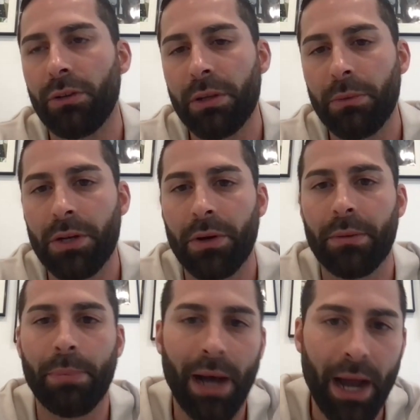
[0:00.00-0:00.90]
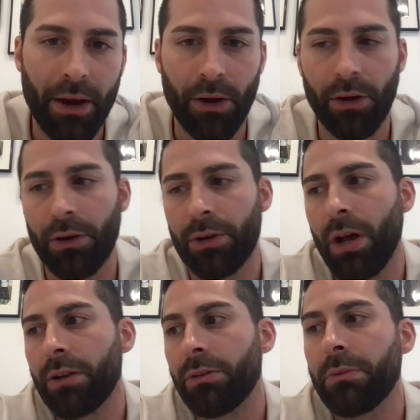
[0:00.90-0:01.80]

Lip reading: only when you're at a buyer, or not only